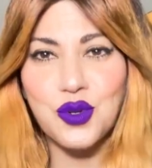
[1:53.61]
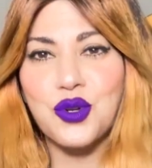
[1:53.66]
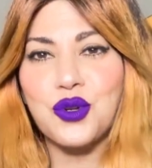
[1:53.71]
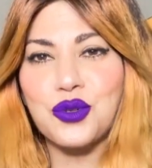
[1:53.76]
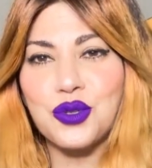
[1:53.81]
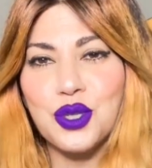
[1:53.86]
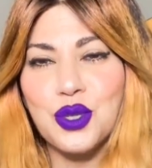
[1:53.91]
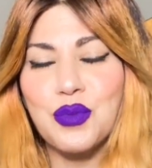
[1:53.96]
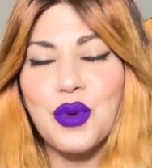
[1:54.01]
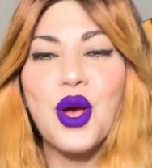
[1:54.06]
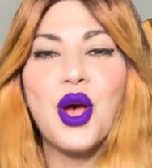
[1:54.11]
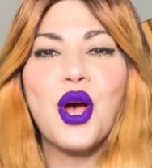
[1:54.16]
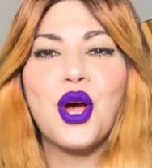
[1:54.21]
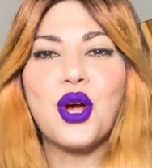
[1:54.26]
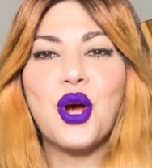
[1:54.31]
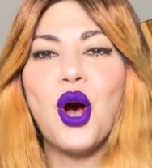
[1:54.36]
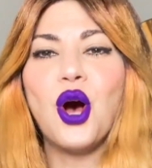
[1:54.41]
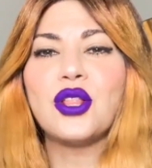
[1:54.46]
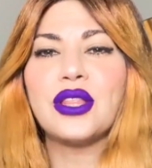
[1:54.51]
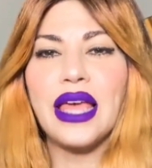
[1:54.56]
group
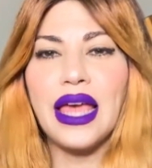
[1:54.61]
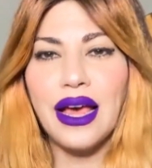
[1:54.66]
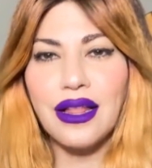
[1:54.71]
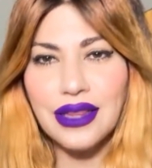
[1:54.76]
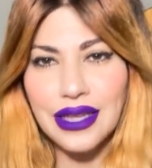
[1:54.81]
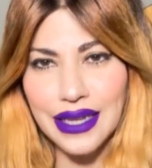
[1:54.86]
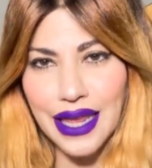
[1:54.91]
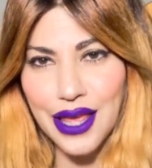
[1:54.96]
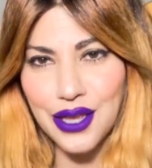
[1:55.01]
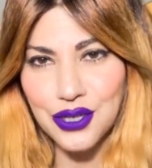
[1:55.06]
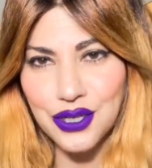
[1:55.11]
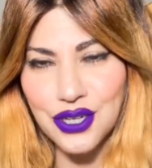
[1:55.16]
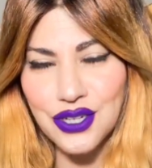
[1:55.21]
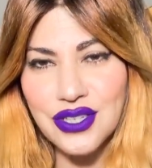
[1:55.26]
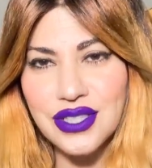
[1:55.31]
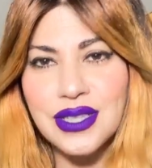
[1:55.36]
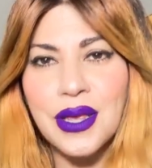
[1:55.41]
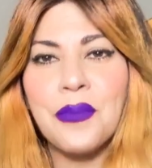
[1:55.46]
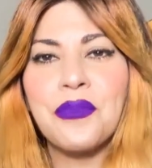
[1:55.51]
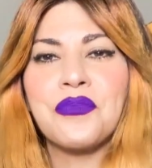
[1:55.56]
called Ellienators.